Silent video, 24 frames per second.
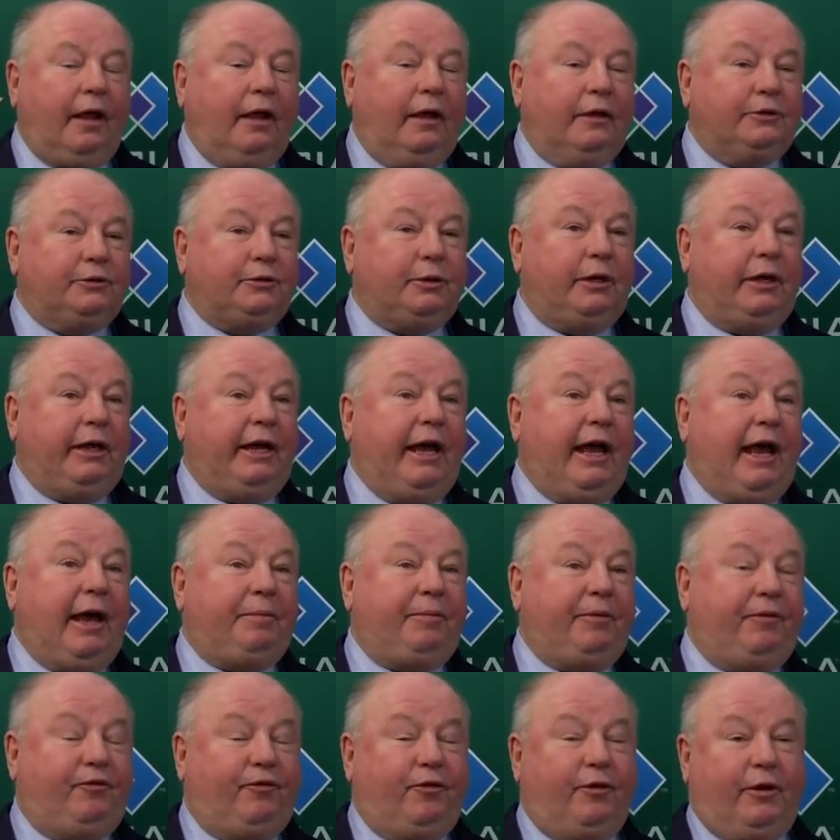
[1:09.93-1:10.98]
I was really
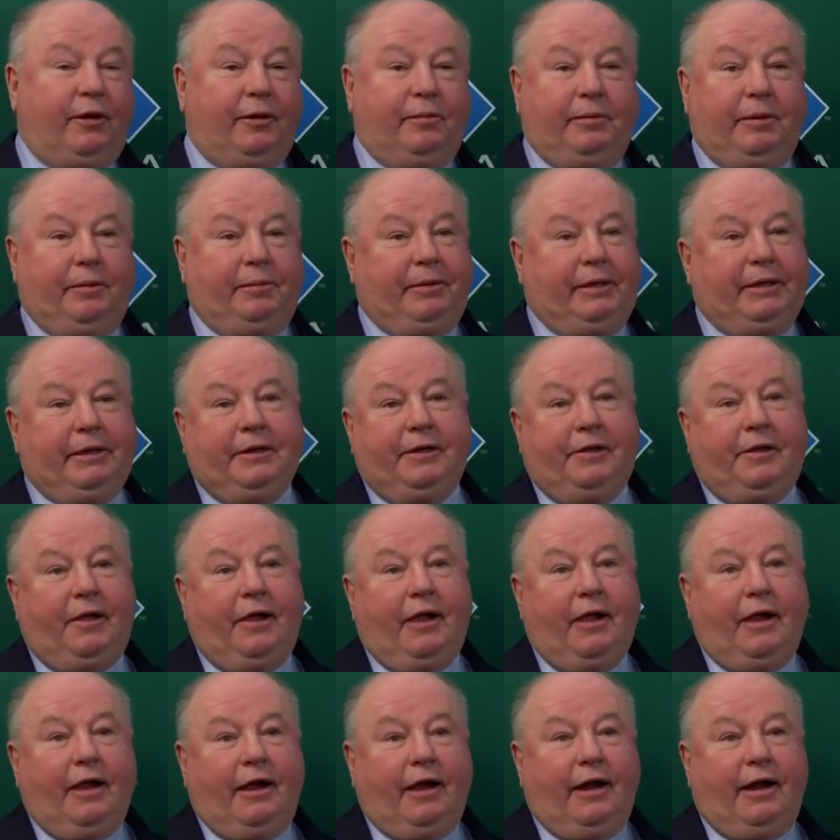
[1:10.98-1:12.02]
happy for him. I mean,
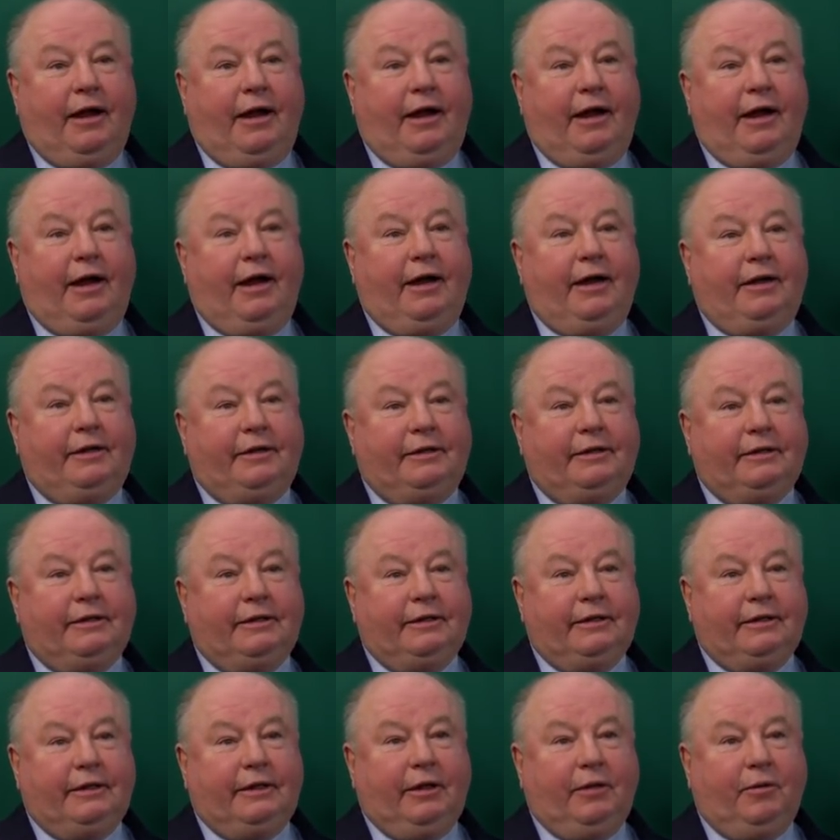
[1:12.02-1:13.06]

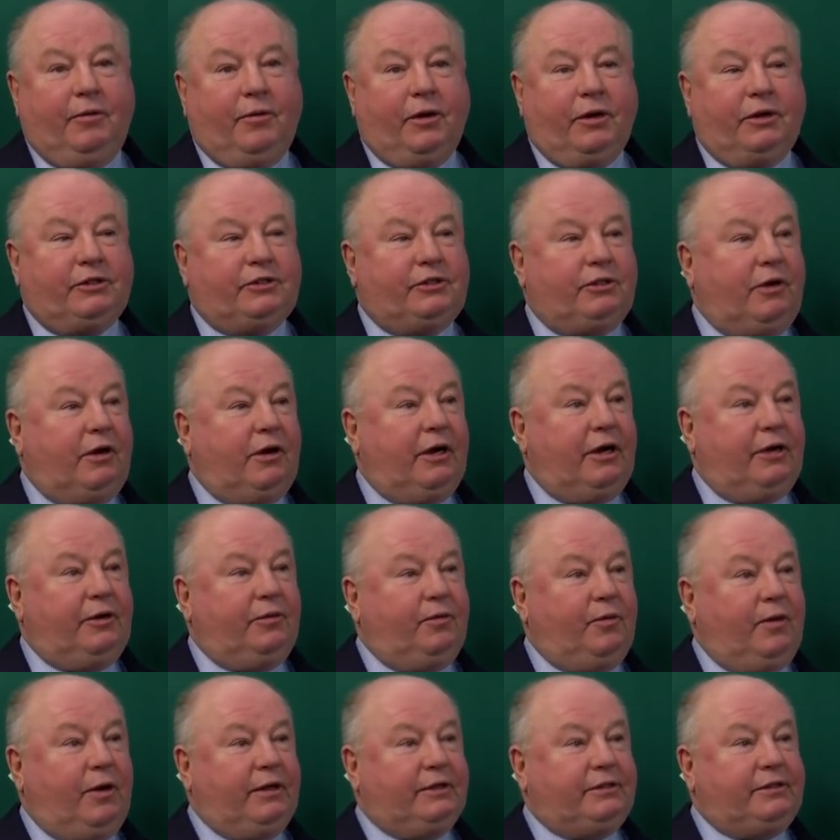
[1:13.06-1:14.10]
he works so hard
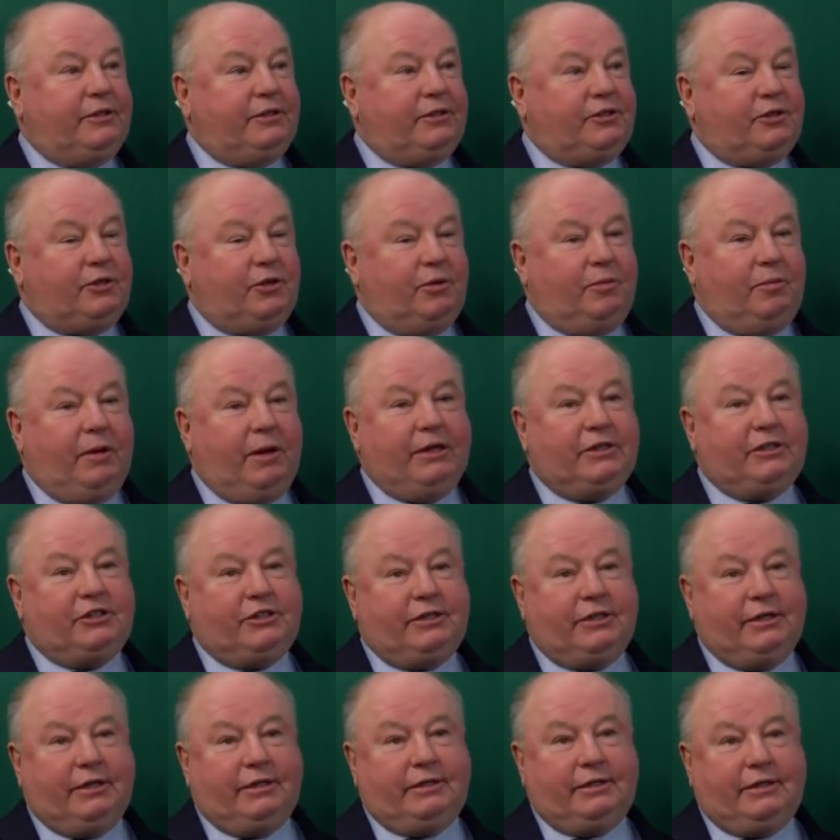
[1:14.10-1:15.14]
and wants it so
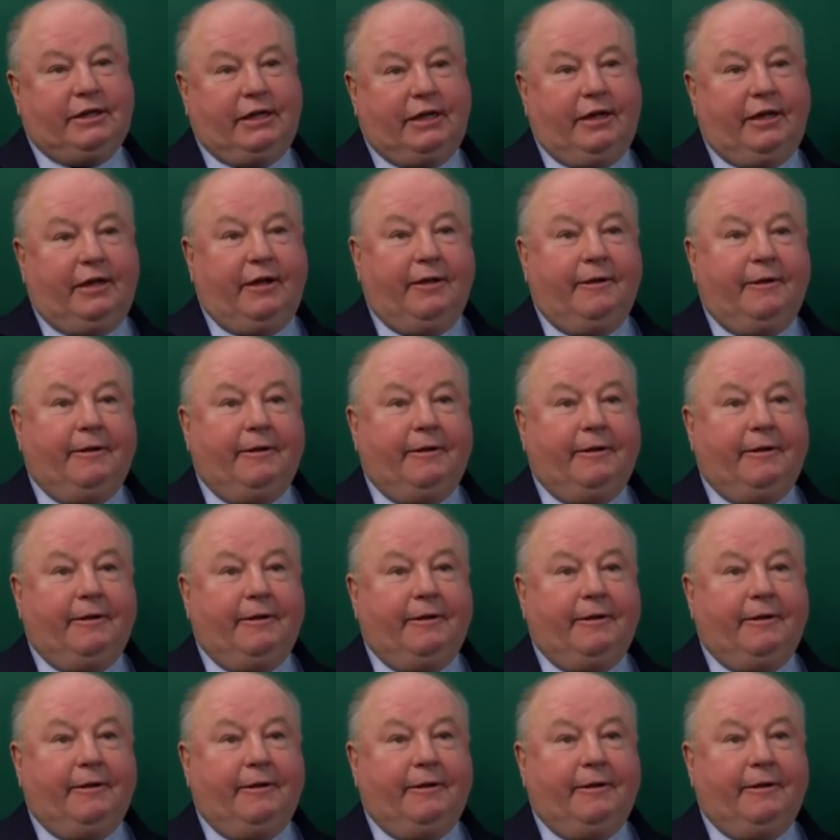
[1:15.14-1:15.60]
much that